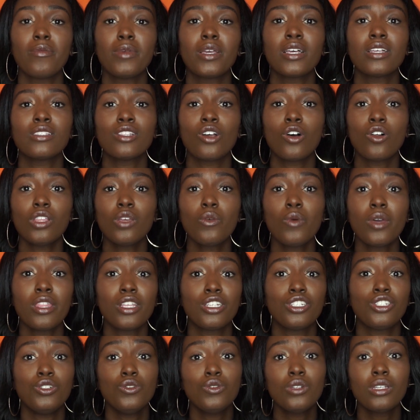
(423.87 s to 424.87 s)
because the only way
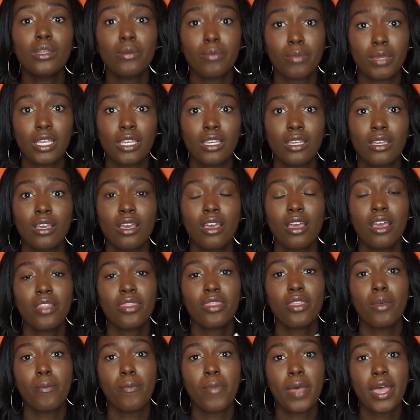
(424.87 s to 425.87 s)
that you can be
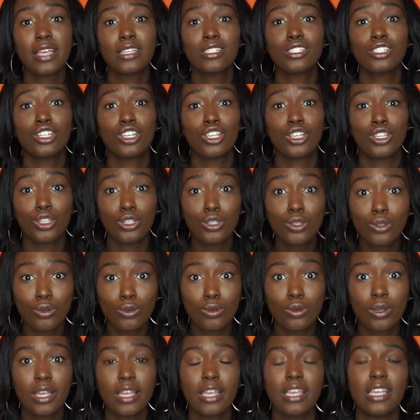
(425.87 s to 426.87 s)
the best
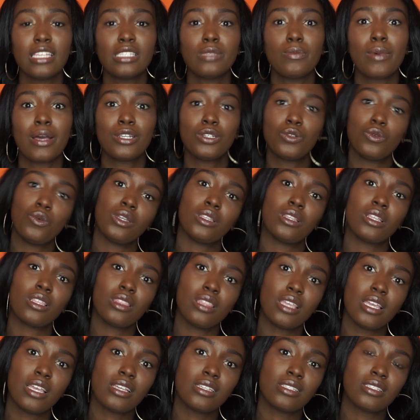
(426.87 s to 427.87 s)
you is by doing the
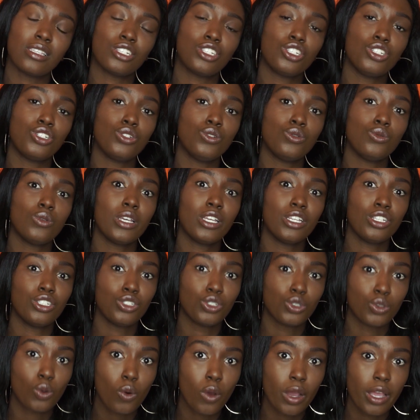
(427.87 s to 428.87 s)
things that you
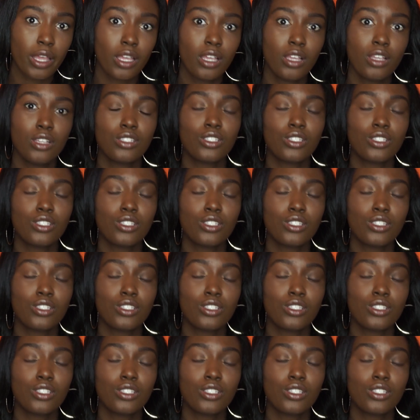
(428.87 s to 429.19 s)
enjoy.